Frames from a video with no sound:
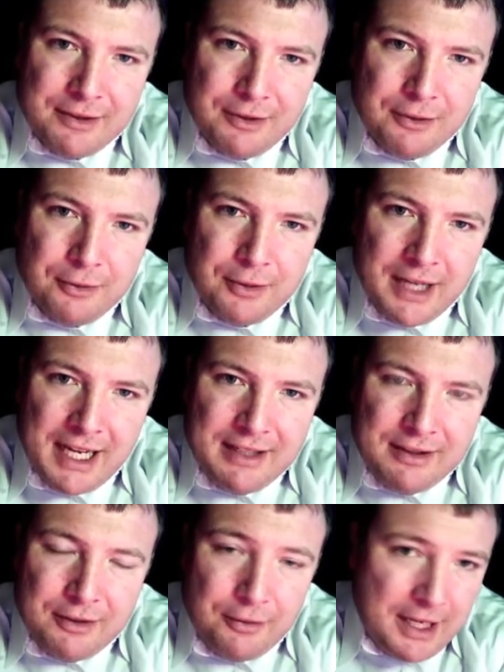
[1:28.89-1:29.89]
who do not
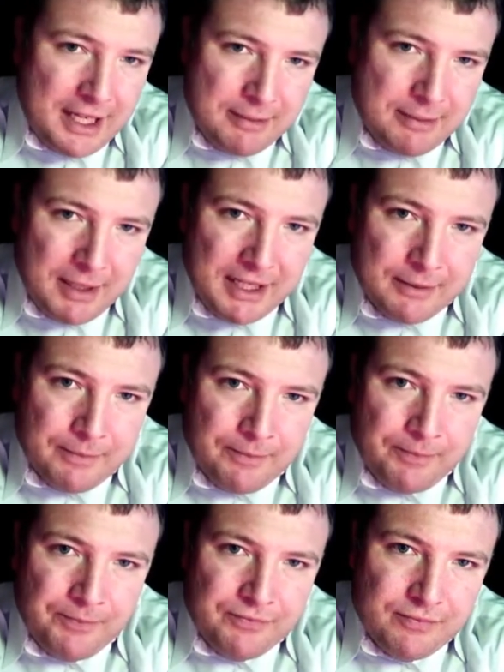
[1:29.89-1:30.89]
speak.
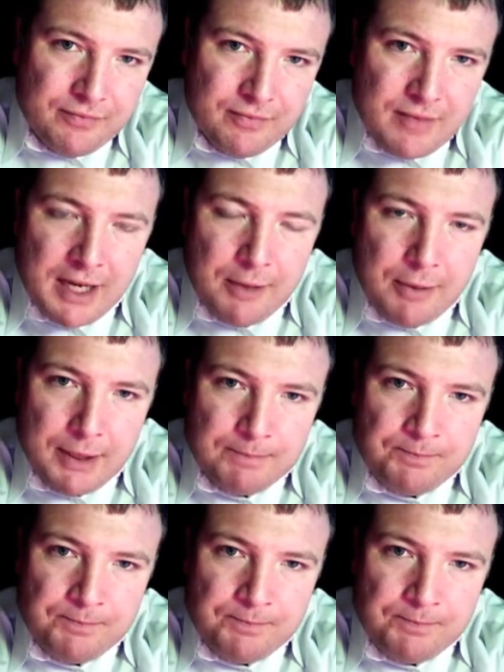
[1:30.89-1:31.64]
Anyway,